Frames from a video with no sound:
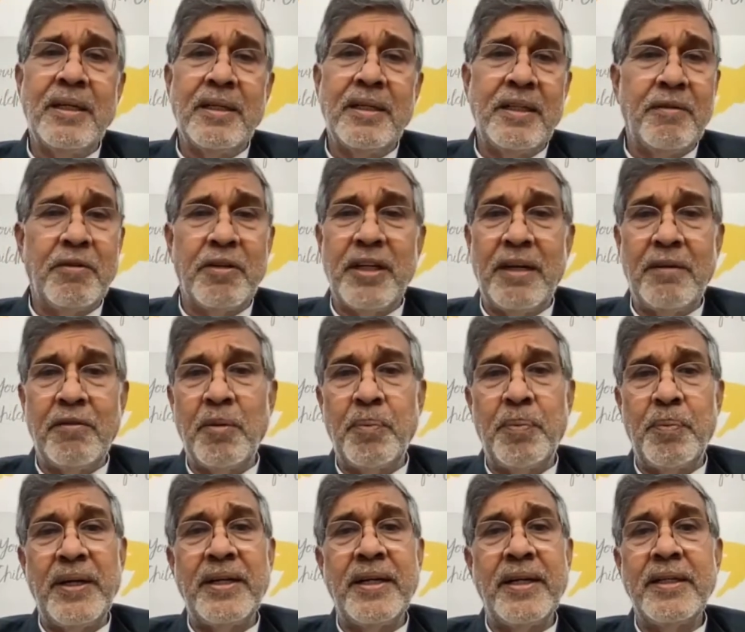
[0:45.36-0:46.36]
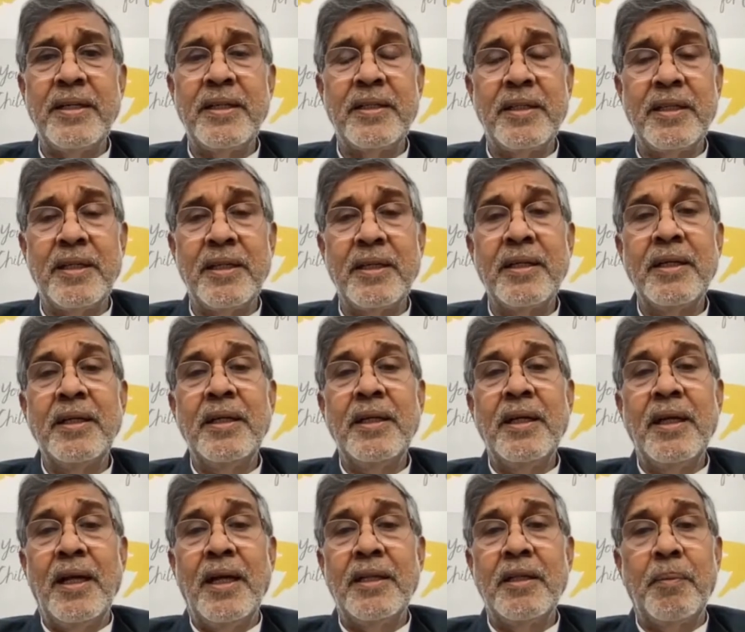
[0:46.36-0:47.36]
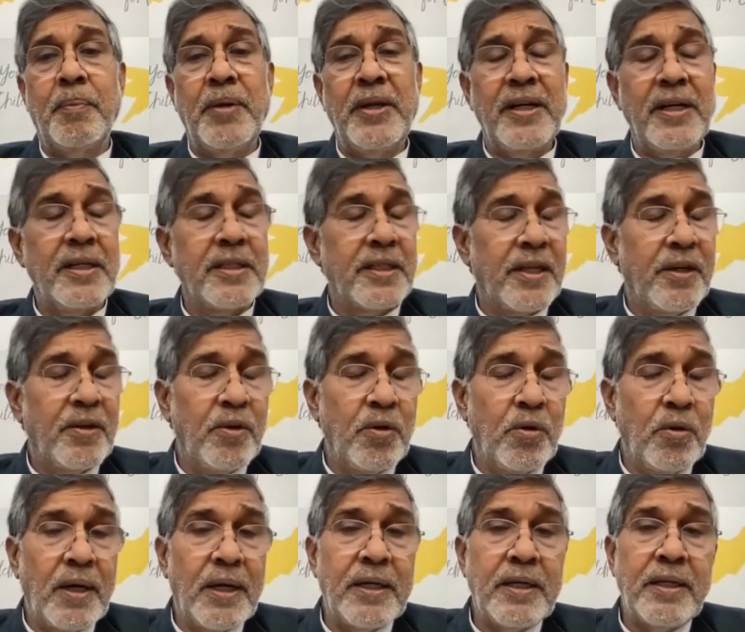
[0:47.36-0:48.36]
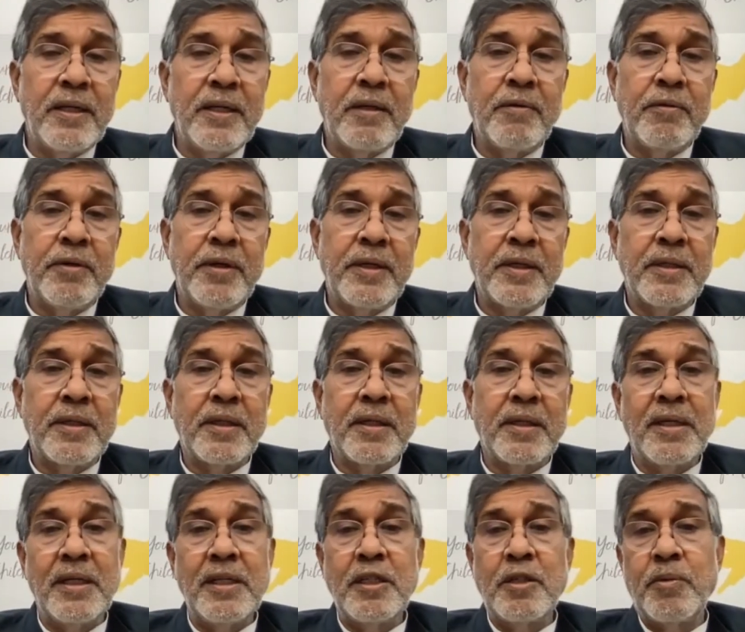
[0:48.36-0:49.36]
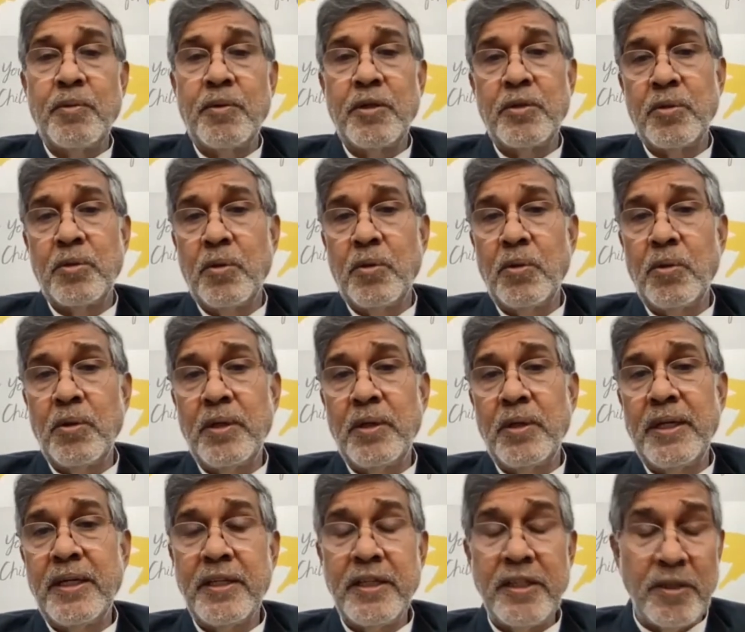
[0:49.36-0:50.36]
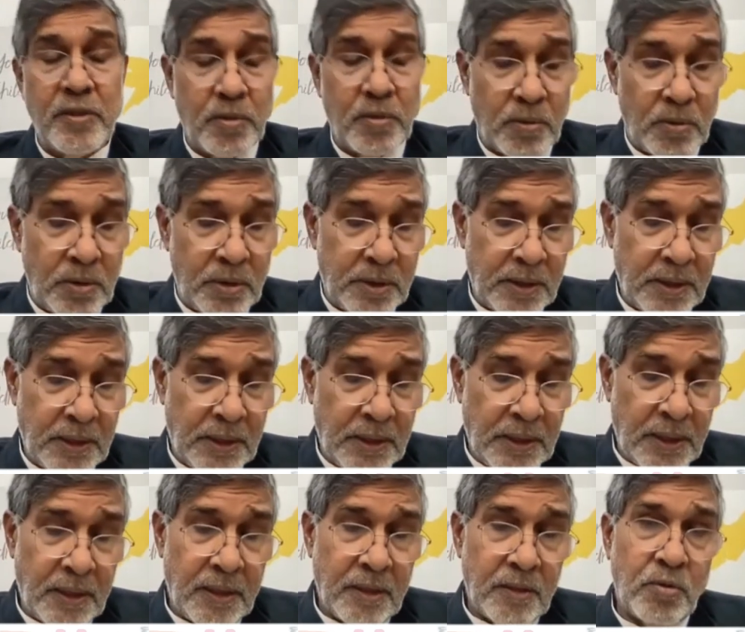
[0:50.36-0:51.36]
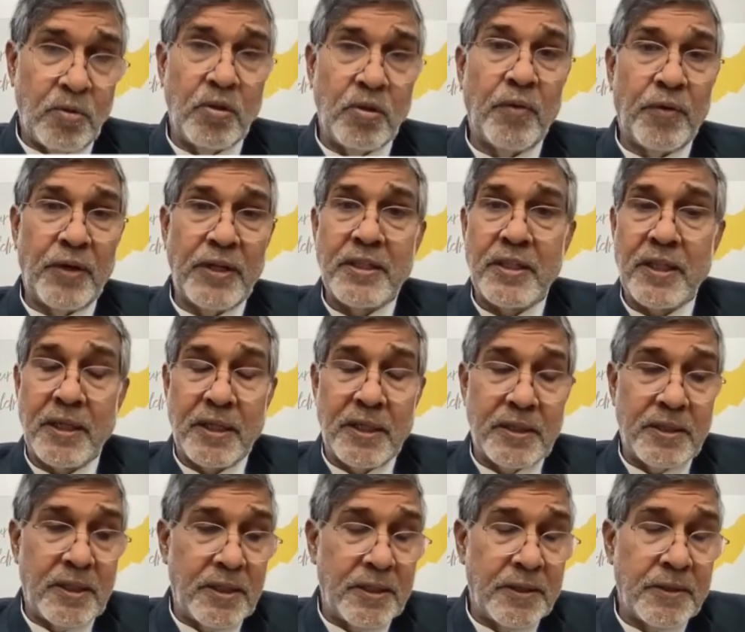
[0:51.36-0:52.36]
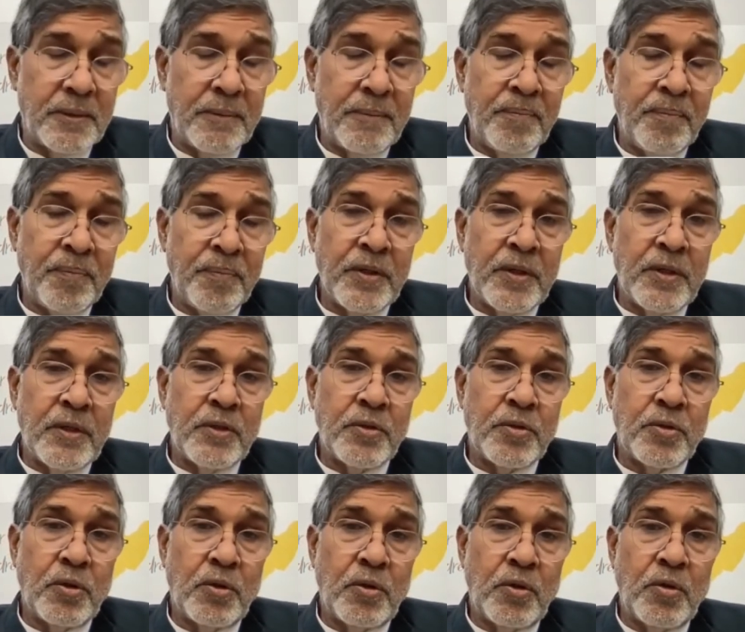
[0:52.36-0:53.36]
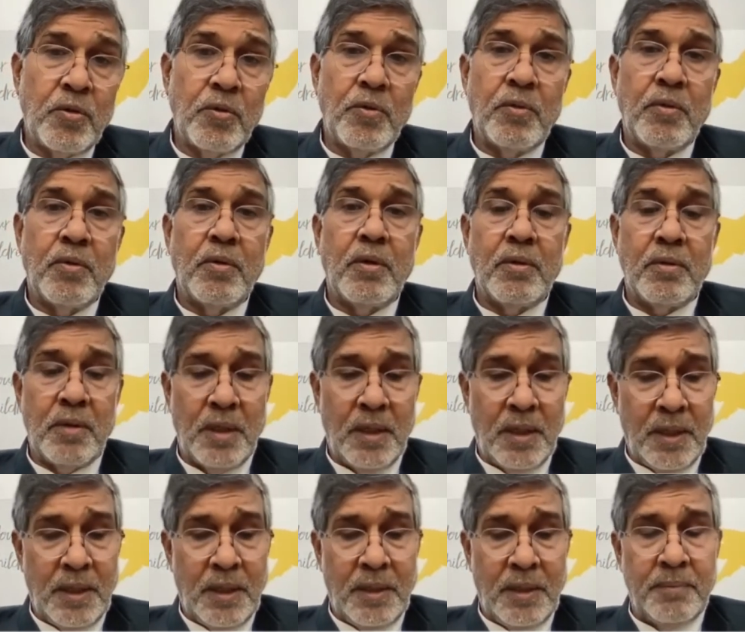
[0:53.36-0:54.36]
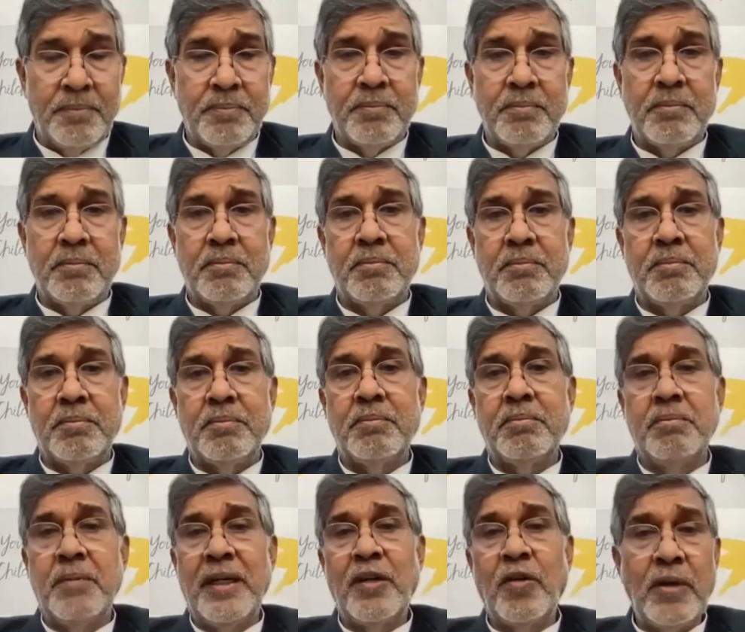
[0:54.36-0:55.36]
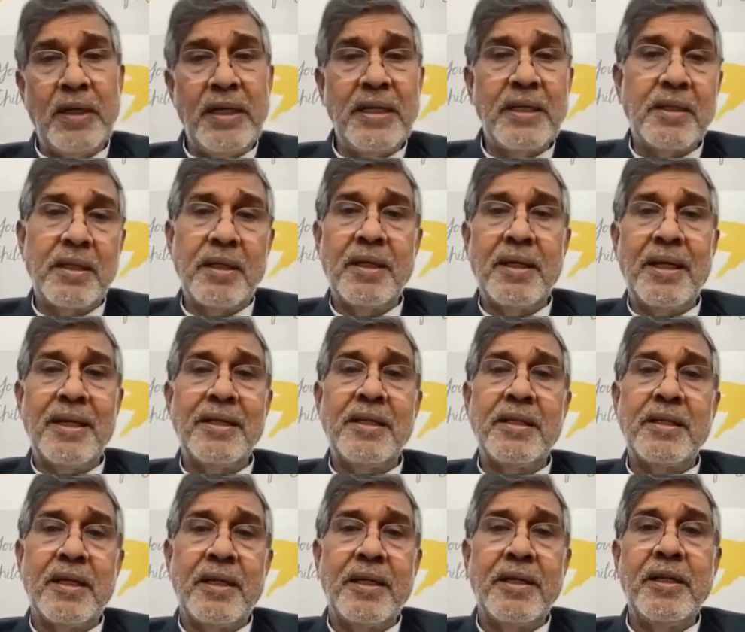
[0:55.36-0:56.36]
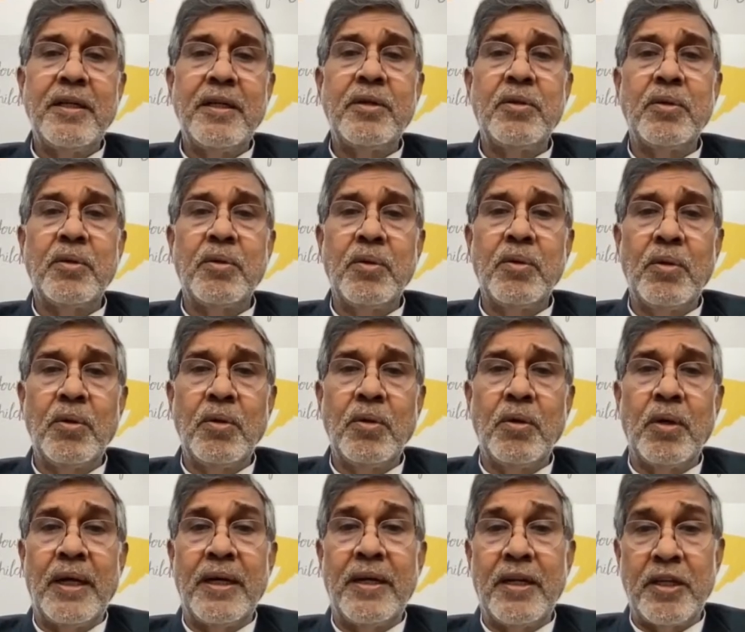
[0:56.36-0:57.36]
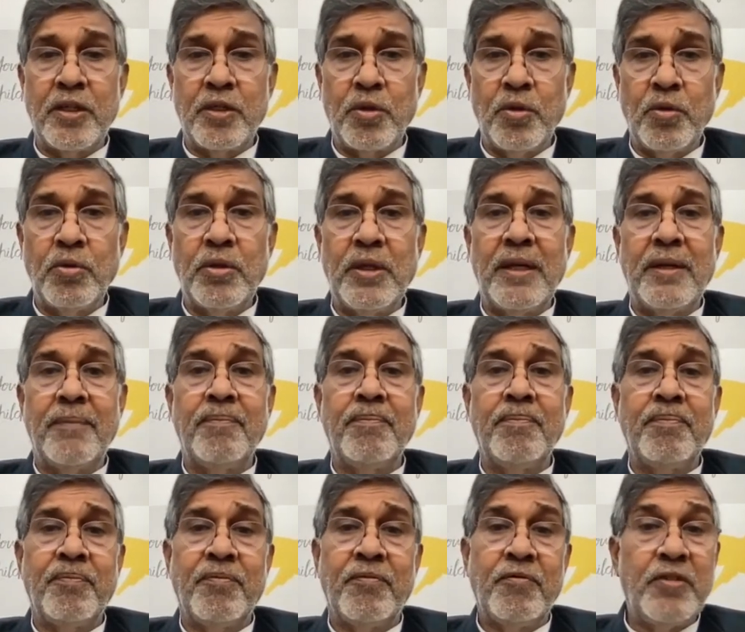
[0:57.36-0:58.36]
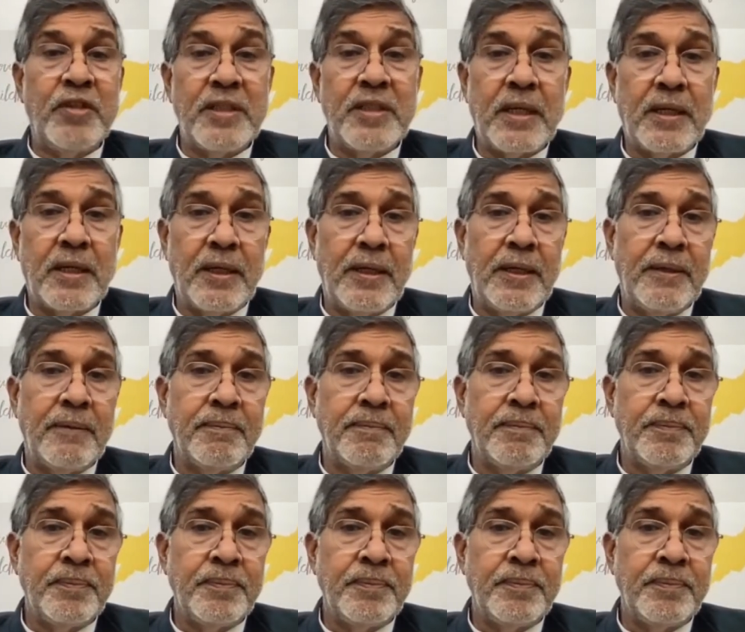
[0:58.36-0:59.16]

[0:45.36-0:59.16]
they were never paid anything, and the parents had no idea where the girls were sold and resold to different circuses. So my colleagues and I decided to go and rescue them physically